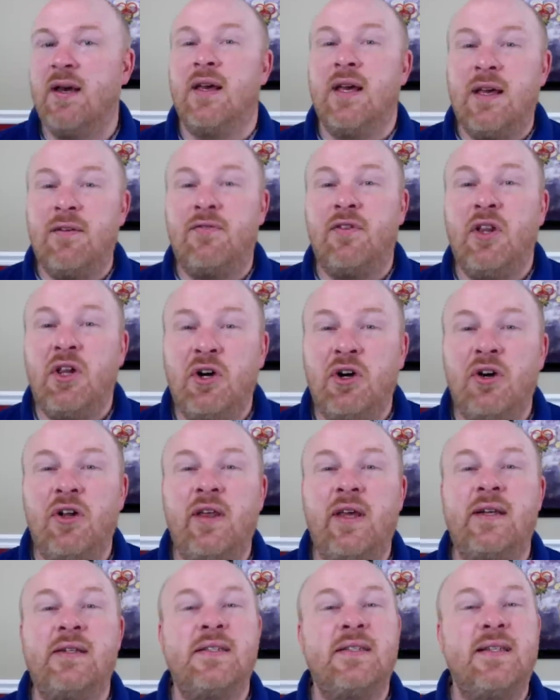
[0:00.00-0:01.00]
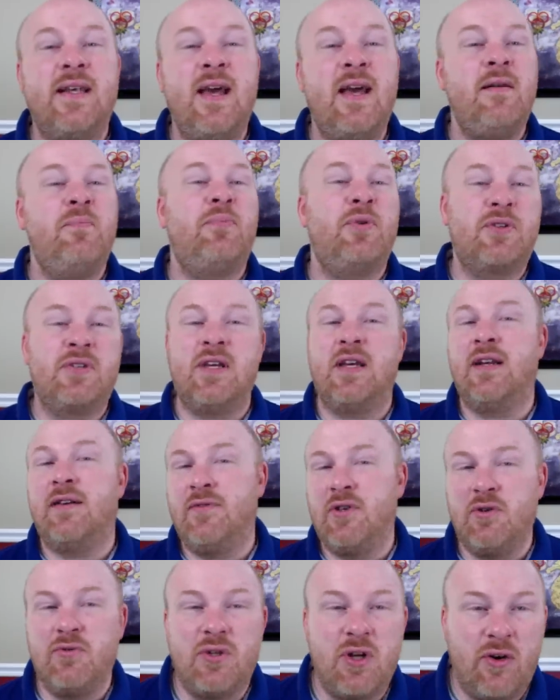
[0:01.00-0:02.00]
If literally 10% of
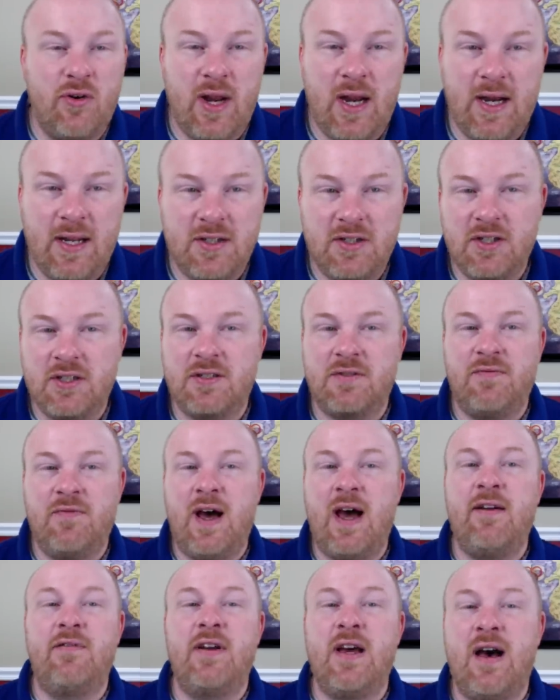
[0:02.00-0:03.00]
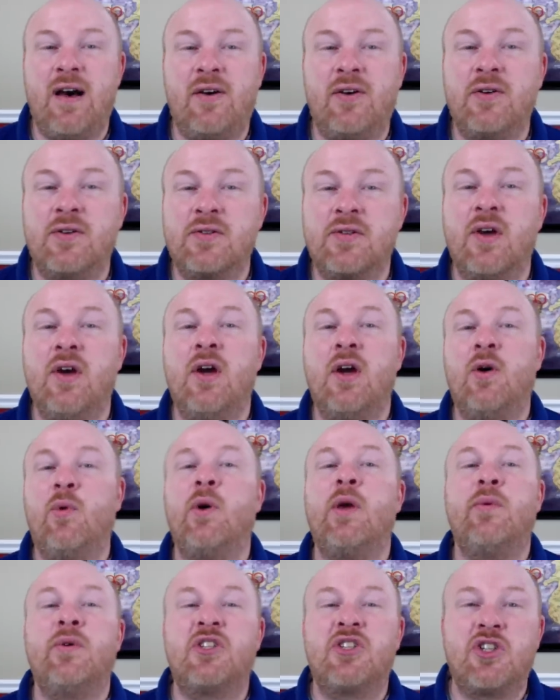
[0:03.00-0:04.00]
you donated just $5,
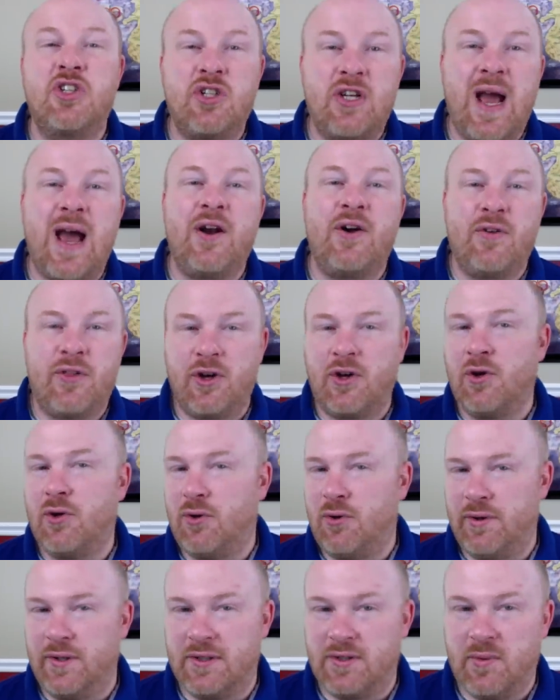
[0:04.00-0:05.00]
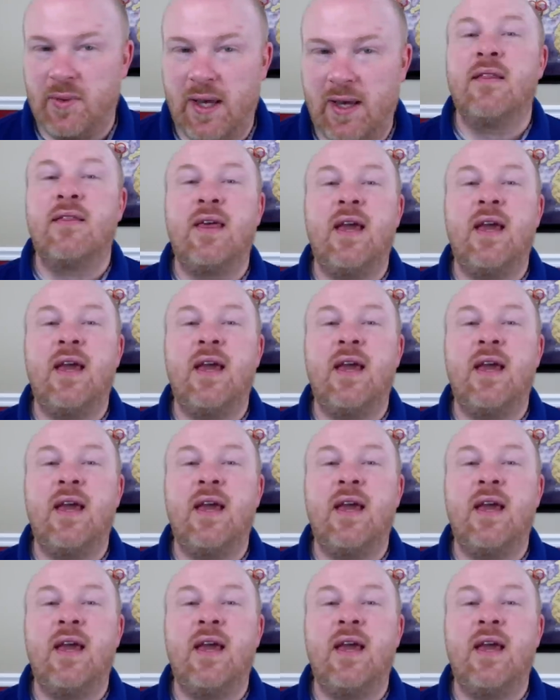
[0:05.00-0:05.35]
we would shatter the goal this week.